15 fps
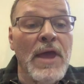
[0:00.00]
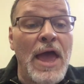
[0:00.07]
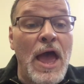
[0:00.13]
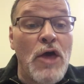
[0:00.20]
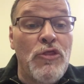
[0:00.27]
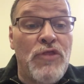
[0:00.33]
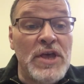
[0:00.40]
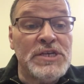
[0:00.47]

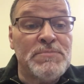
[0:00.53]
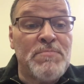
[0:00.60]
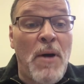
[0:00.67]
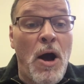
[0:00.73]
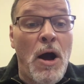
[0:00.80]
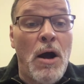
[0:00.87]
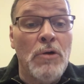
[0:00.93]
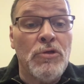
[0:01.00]
This
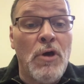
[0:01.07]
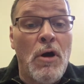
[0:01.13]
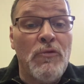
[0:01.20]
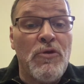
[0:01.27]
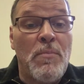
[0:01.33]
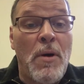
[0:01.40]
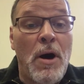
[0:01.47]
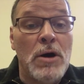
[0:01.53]
part of
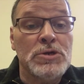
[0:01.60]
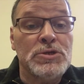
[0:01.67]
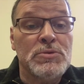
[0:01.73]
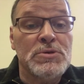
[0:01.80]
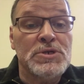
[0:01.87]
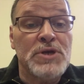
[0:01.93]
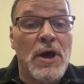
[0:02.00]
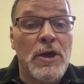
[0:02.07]
the
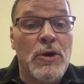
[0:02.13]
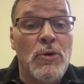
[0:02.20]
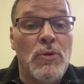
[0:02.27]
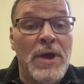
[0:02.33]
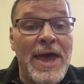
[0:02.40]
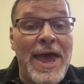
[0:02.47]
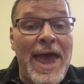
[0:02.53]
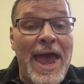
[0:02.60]
pastoral cycle